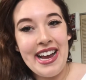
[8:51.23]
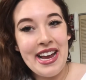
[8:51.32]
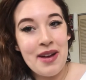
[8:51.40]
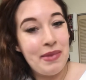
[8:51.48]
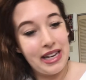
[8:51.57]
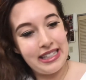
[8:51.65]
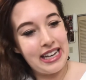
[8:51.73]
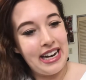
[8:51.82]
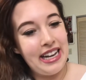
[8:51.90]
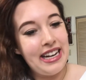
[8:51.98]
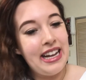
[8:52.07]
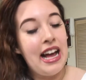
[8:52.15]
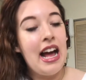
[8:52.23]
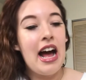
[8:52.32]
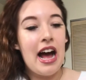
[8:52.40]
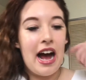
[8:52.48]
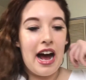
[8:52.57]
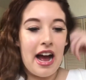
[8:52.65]
am excited.
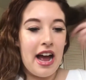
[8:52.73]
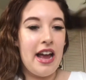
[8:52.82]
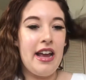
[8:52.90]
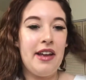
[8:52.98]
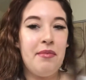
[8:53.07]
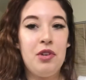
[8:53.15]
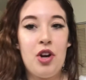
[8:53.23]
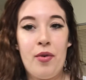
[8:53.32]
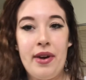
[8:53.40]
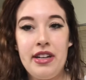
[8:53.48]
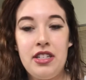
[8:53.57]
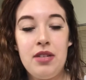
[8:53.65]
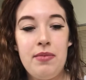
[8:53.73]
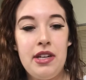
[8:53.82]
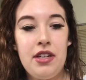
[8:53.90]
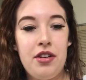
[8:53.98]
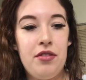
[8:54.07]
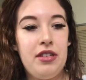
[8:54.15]
I am going to be
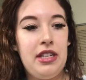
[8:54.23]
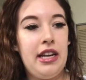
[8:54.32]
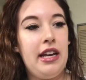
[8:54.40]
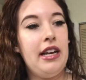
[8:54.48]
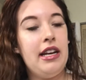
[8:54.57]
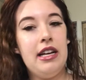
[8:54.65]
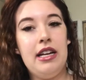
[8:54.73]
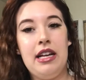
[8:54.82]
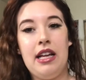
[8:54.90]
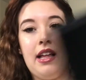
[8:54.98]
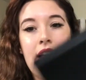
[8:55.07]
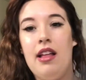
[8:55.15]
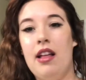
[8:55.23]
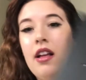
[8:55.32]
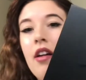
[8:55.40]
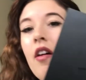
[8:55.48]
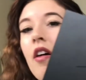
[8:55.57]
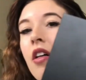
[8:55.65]
using
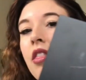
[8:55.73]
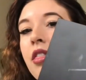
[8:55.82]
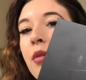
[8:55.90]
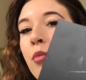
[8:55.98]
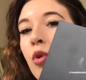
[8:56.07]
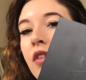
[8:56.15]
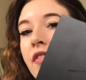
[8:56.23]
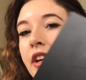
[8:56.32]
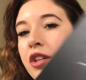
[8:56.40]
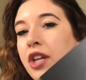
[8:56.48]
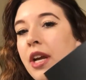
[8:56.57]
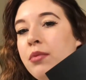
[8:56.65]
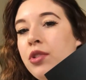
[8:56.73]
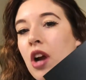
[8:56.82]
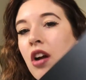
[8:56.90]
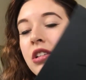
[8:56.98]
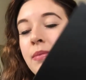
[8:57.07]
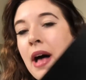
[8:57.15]
the Morphe James
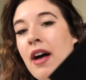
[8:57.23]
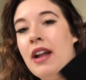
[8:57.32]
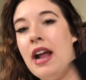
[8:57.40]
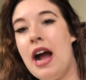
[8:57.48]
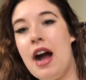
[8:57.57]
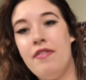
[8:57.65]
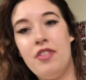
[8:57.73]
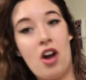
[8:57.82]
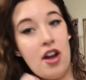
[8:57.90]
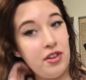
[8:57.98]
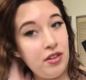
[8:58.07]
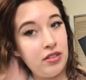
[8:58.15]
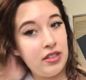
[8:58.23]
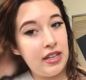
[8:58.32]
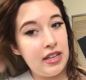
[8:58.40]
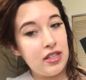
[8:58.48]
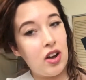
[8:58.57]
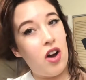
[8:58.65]
Charles palette. I have not used
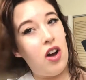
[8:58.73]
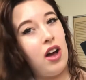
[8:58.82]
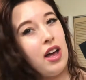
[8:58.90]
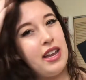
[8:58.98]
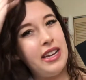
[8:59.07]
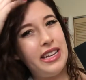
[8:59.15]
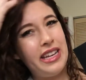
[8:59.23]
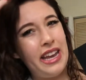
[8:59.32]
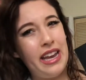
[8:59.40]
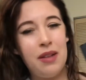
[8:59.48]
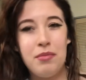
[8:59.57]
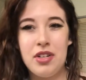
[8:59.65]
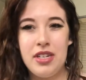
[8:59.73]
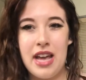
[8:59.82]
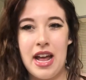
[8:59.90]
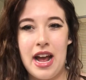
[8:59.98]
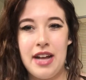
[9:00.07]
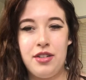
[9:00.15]
this on camera
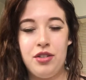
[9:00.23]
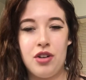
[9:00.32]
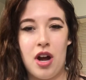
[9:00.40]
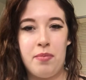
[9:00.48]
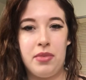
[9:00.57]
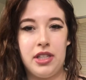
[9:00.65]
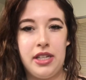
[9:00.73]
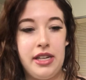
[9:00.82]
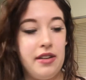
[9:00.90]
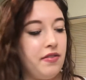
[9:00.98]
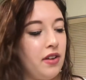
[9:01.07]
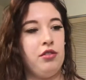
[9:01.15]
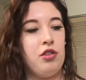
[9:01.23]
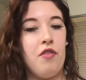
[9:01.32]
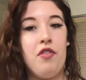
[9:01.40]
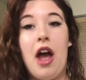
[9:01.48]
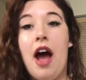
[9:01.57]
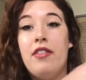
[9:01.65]
yet, I do not believe. So
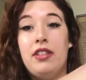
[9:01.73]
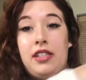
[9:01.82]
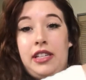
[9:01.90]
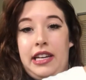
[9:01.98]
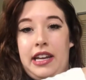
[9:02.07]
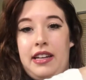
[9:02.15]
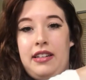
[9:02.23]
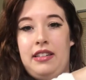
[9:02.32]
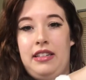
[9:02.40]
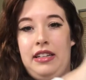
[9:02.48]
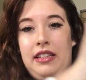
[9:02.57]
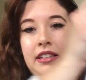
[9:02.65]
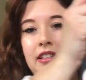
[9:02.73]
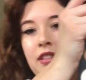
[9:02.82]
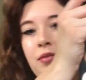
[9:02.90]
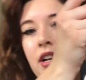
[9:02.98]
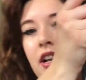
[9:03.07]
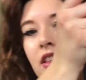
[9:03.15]
if you haven't seen it, this
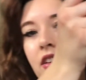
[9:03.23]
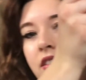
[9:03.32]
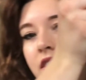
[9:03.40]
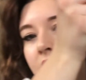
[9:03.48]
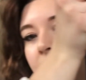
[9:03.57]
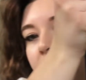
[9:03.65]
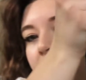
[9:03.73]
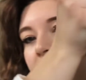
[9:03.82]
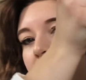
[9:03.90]
is what it looks like.